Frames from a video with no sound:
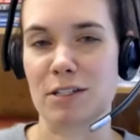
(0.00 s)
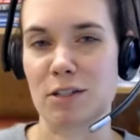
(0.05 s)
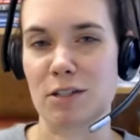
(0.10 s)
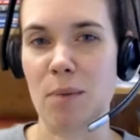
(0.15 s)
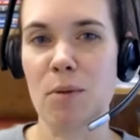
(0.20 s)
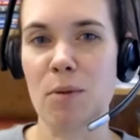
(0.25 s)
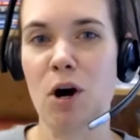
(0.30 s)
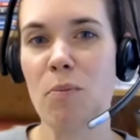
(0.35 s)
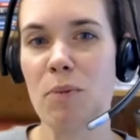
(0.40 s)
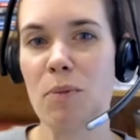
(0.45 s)
So
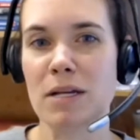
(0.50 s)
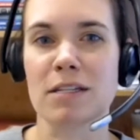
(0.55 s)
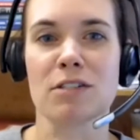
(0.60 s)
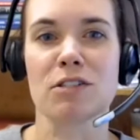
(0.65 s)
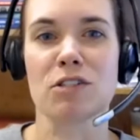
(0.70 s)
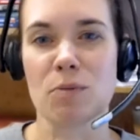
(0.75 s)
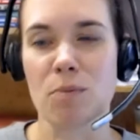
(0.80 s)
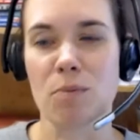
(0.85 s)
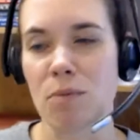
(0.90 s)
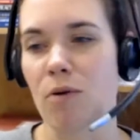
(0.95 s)
I'm hoping to
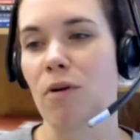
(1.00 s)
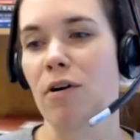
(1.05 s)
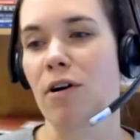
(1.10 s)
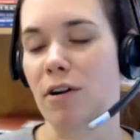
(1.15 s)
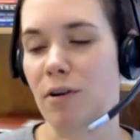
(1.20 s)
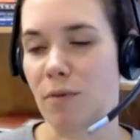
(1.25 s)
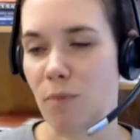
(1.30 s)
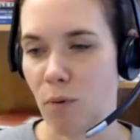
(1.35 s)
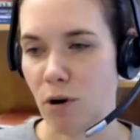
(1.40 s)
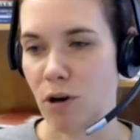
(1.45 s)
do
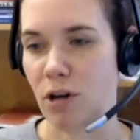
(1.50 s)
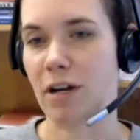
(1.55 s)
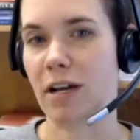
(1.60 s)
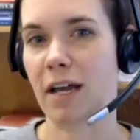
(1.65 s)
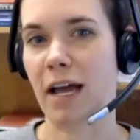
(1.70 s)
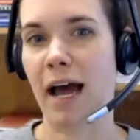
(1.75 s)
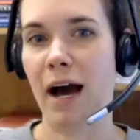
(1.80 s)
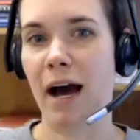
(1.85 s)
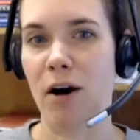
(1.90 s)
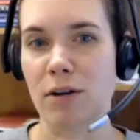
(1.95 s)
more work
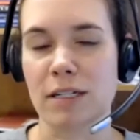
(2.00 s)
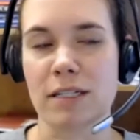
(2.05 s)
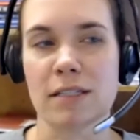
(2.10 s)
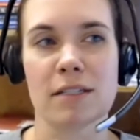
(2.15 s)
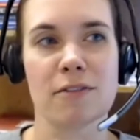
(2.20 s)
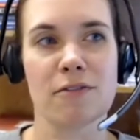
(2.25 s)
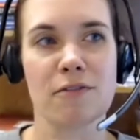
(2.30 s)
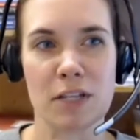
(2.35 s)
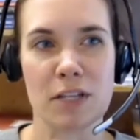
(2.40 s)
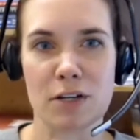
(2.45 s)
out in
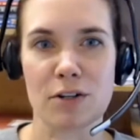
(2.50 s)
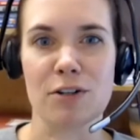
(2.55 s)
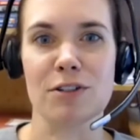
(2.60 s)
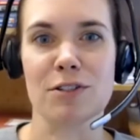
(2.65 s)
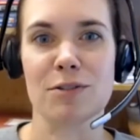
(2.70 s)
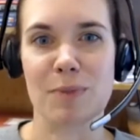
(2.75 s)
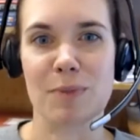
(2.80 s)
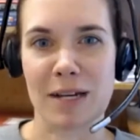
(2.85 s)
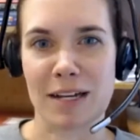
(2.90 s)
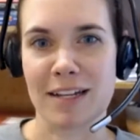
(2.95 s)
the
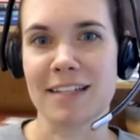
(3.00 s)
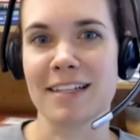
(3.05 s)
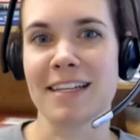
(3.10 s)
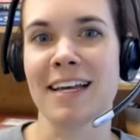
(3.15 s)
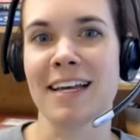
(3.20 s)
field, but